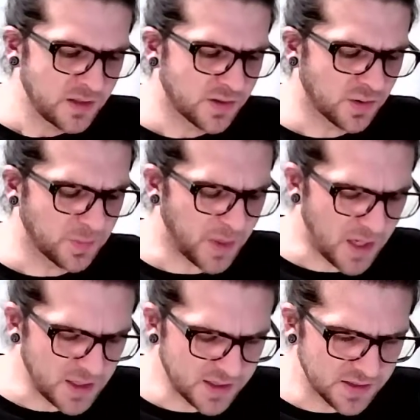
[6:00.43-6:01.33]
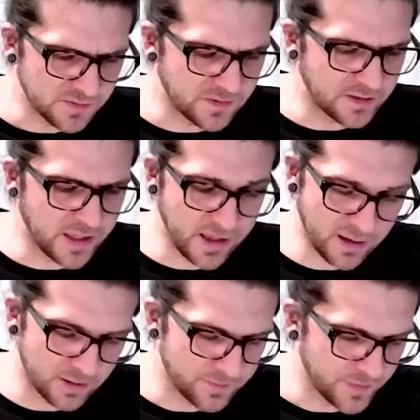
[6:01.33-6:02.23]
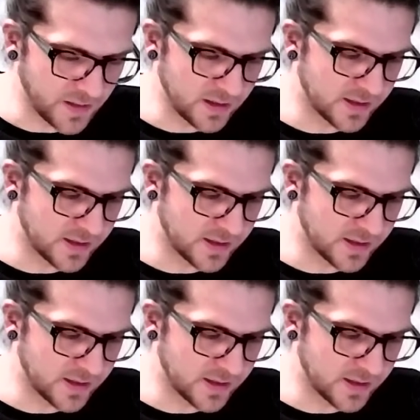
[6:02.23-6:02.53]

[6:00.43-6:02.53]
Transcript: So the positive there is